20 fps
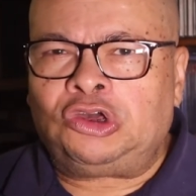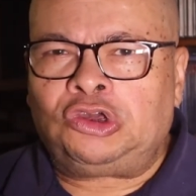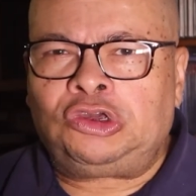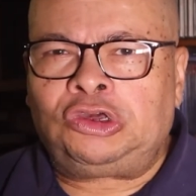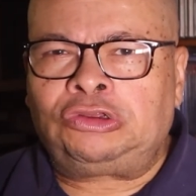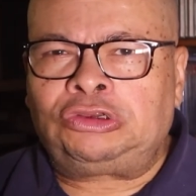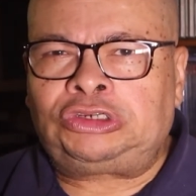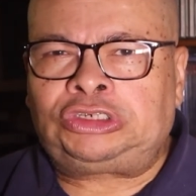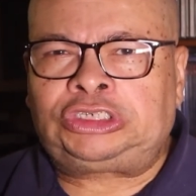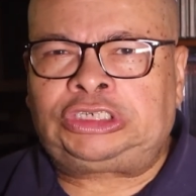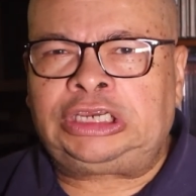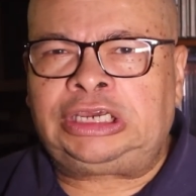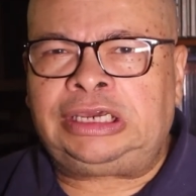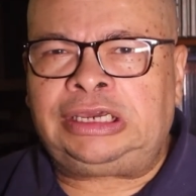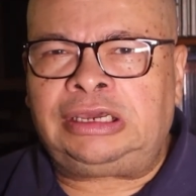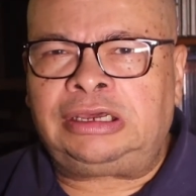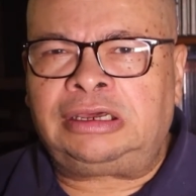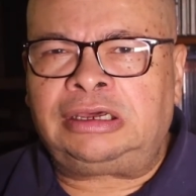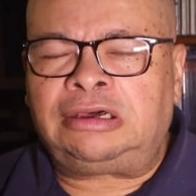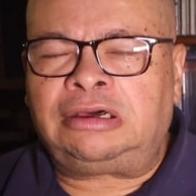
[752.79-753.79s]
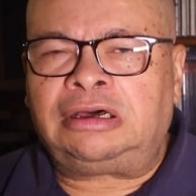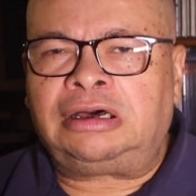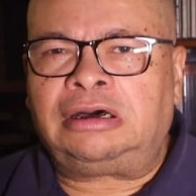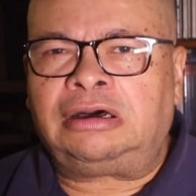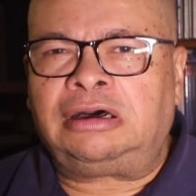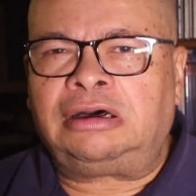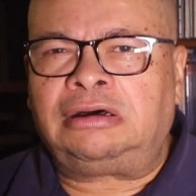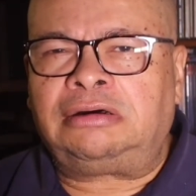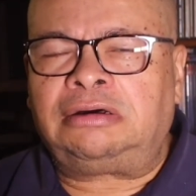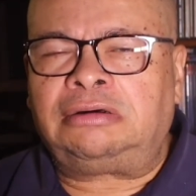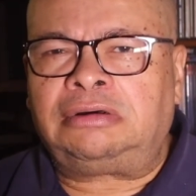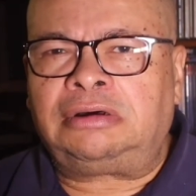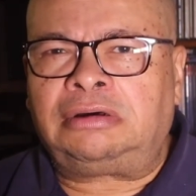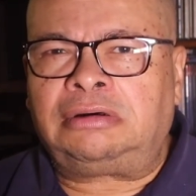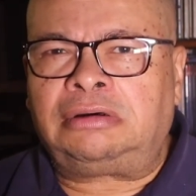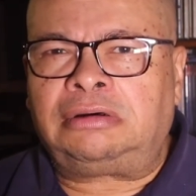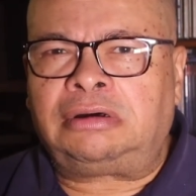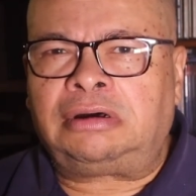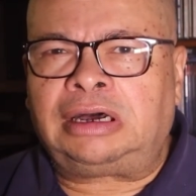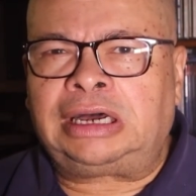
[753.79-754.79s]
You'll see
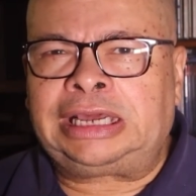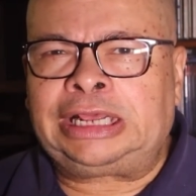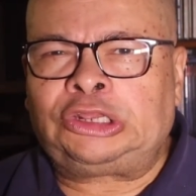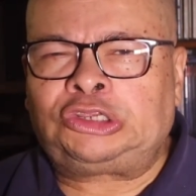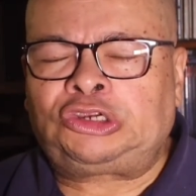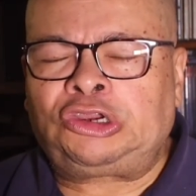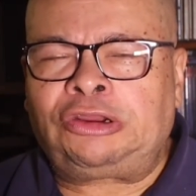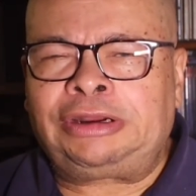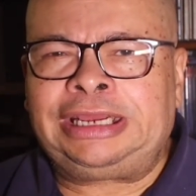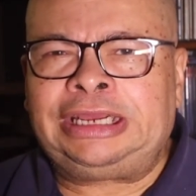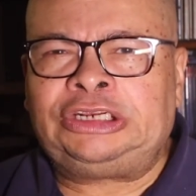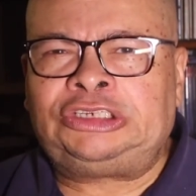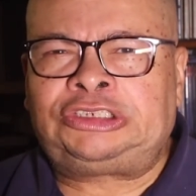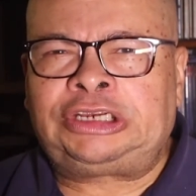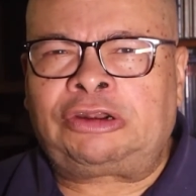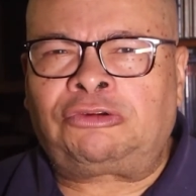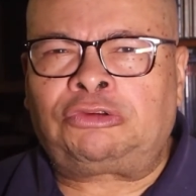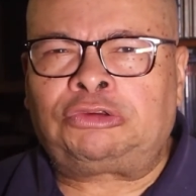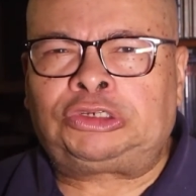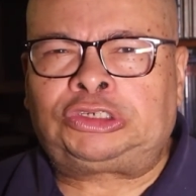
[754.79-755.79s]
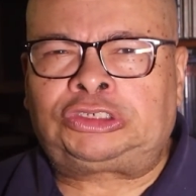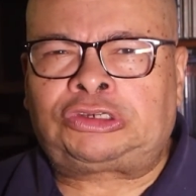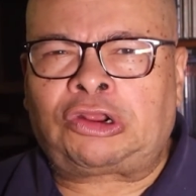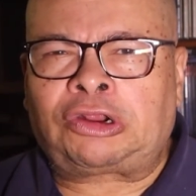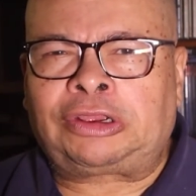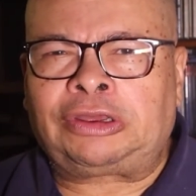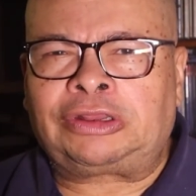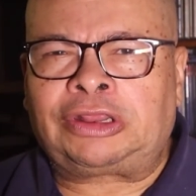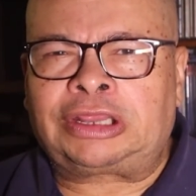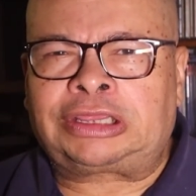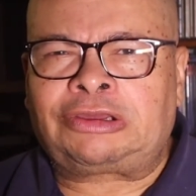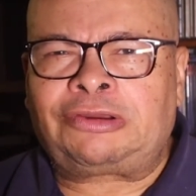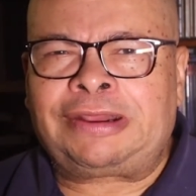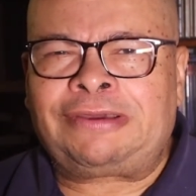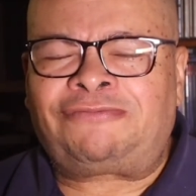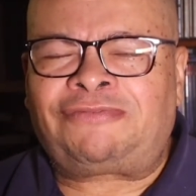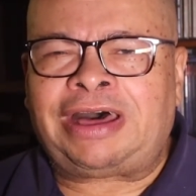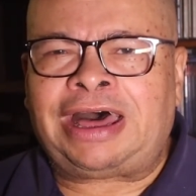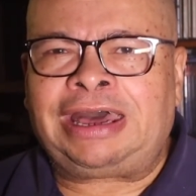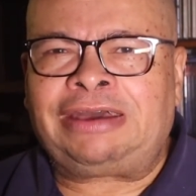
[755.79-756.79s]
an Attorney General's Circular
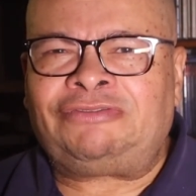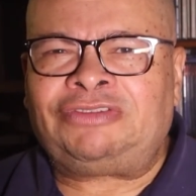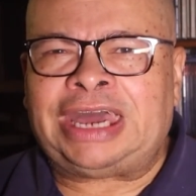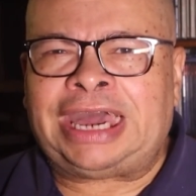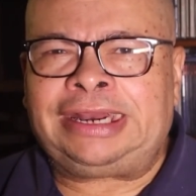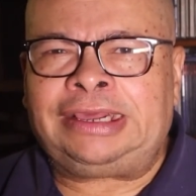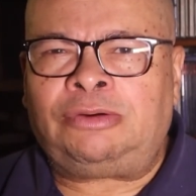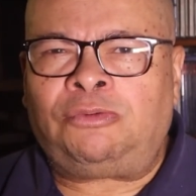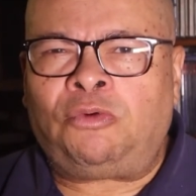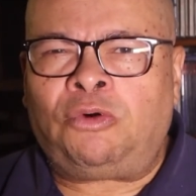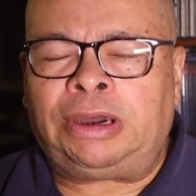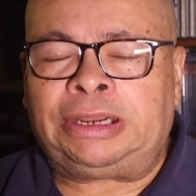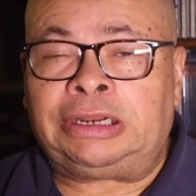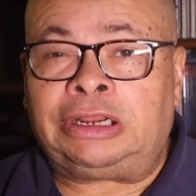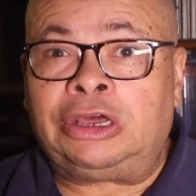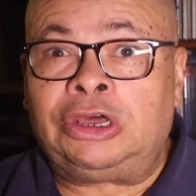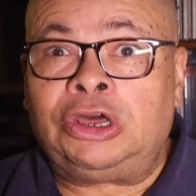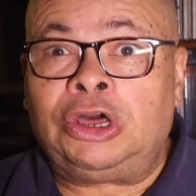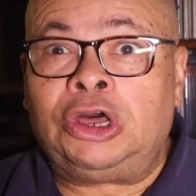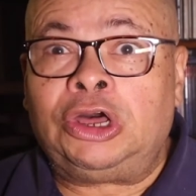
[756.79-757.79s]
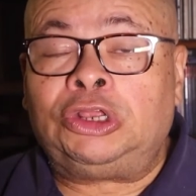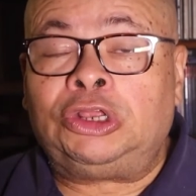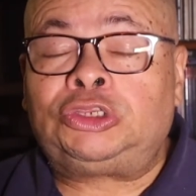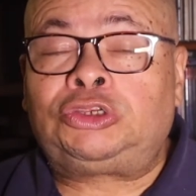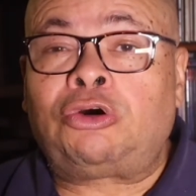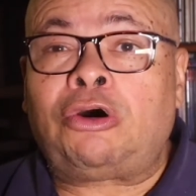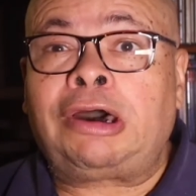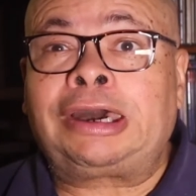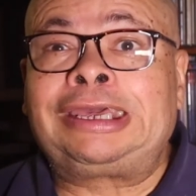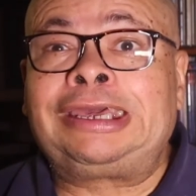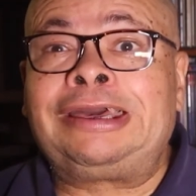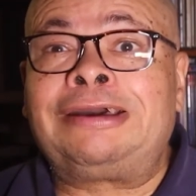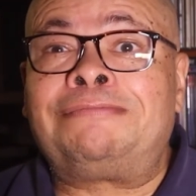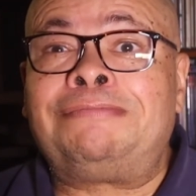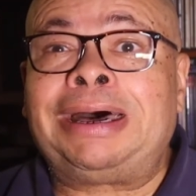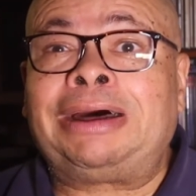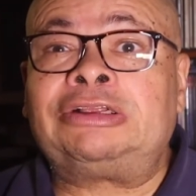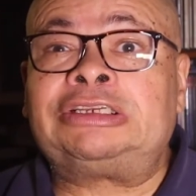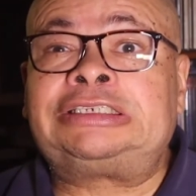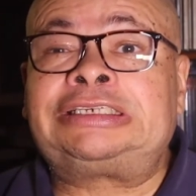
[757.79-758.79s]
3591 talking
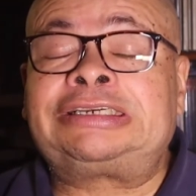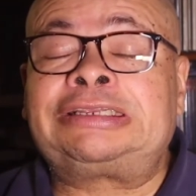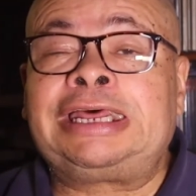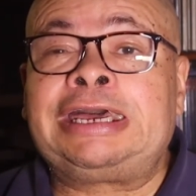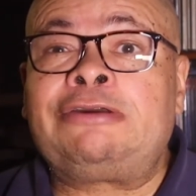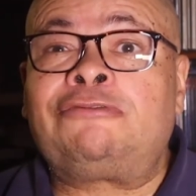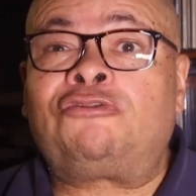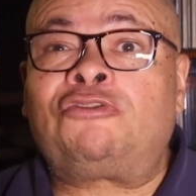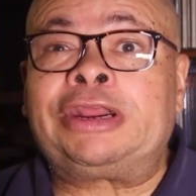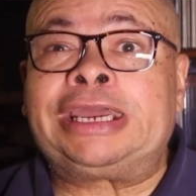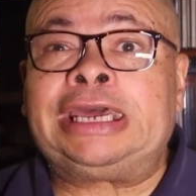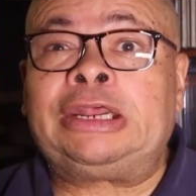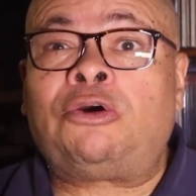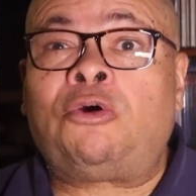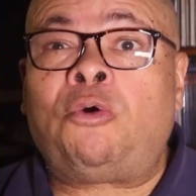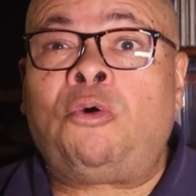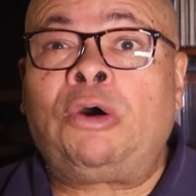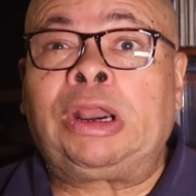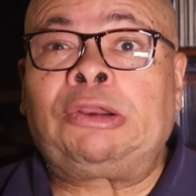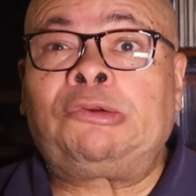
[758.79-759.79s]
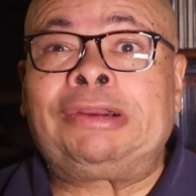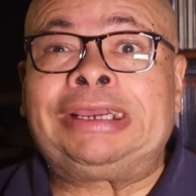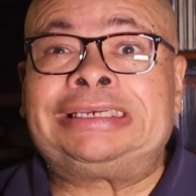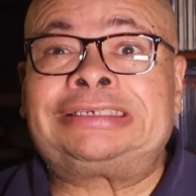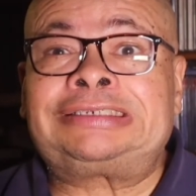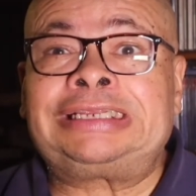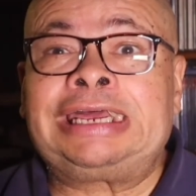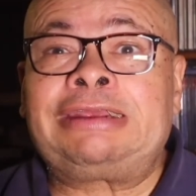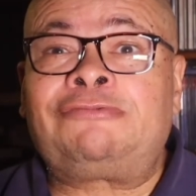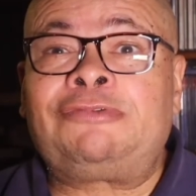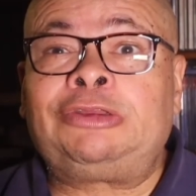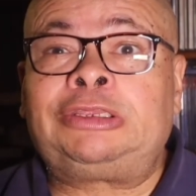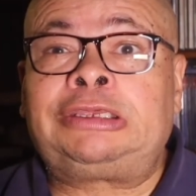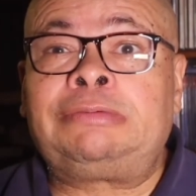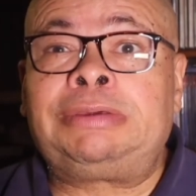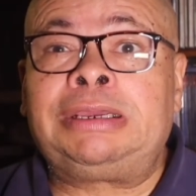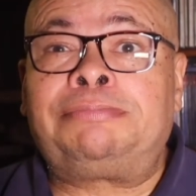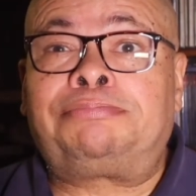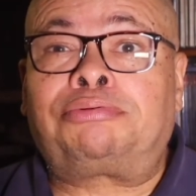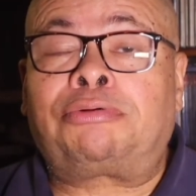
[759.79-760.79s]
about slavery and ordering slavery
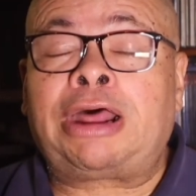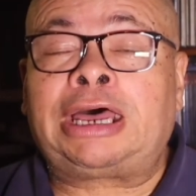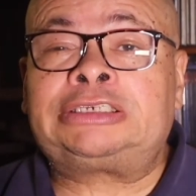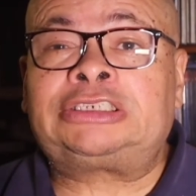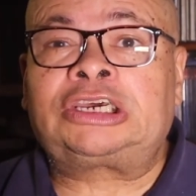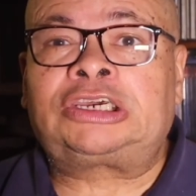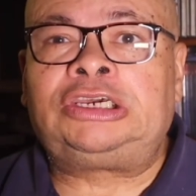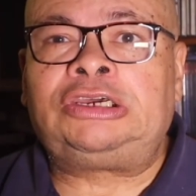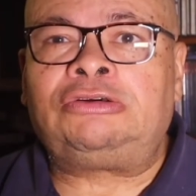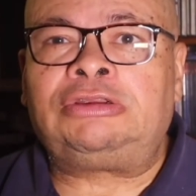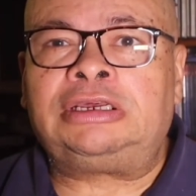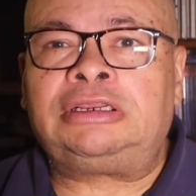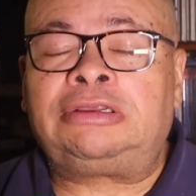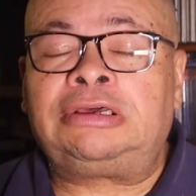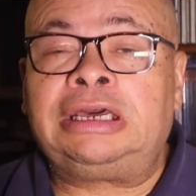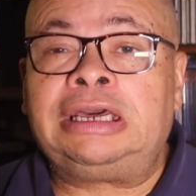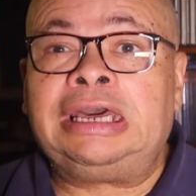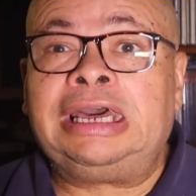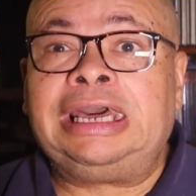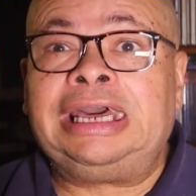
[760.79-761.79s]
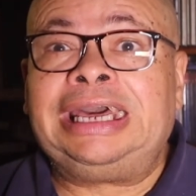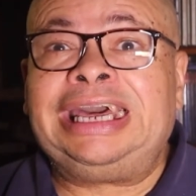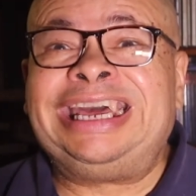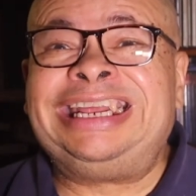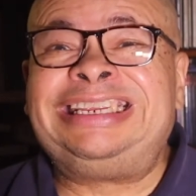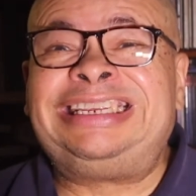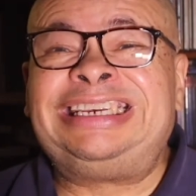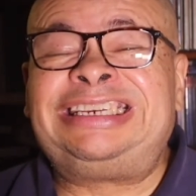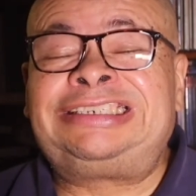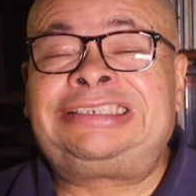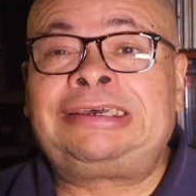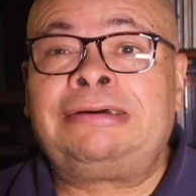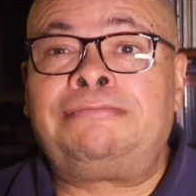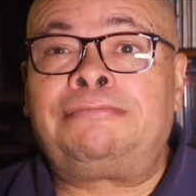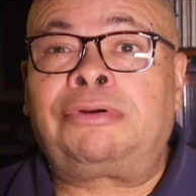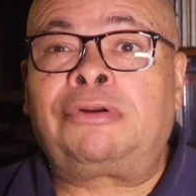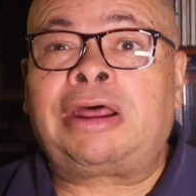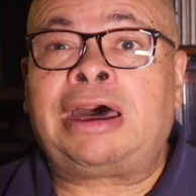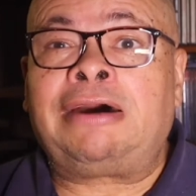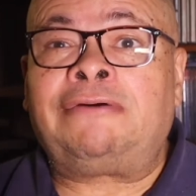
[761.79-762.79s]
to be prosecuted in
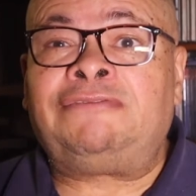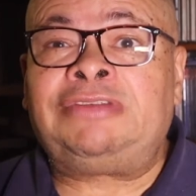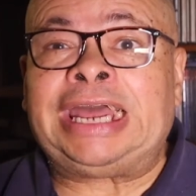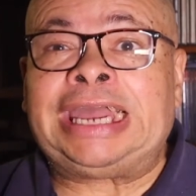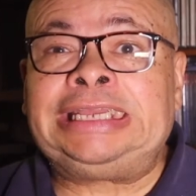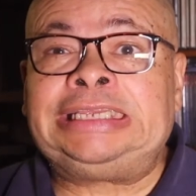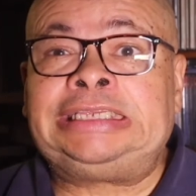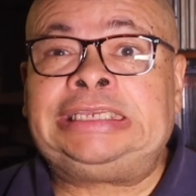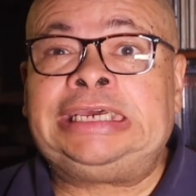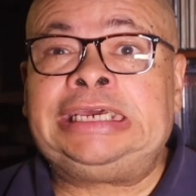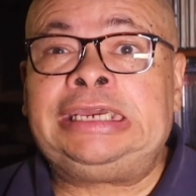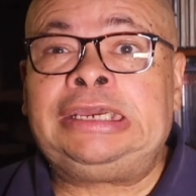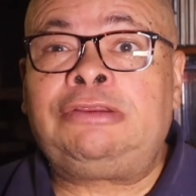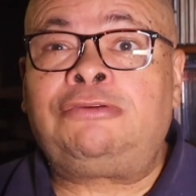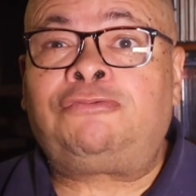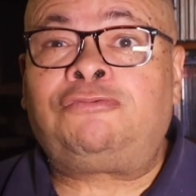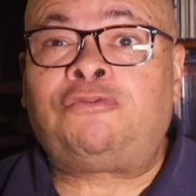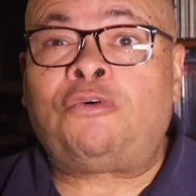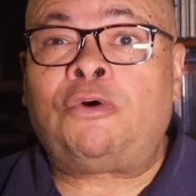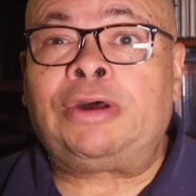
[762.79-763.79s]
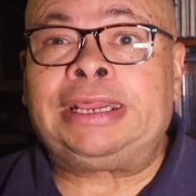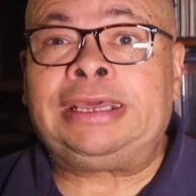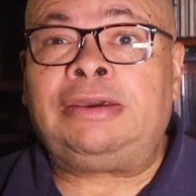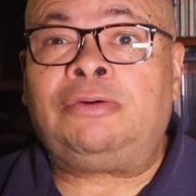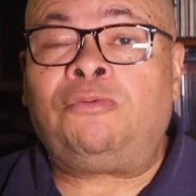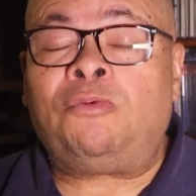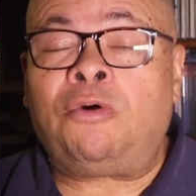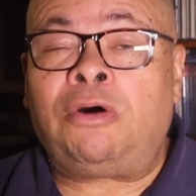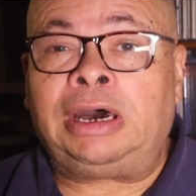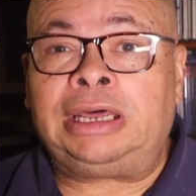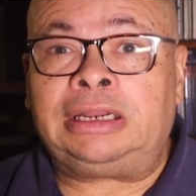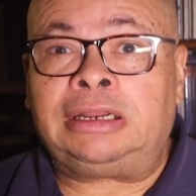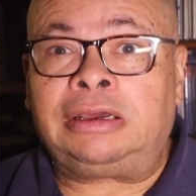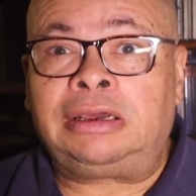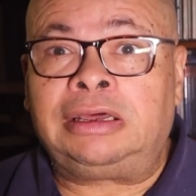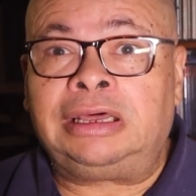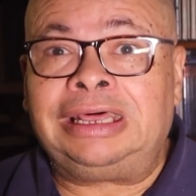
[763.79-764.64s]
December of 1941.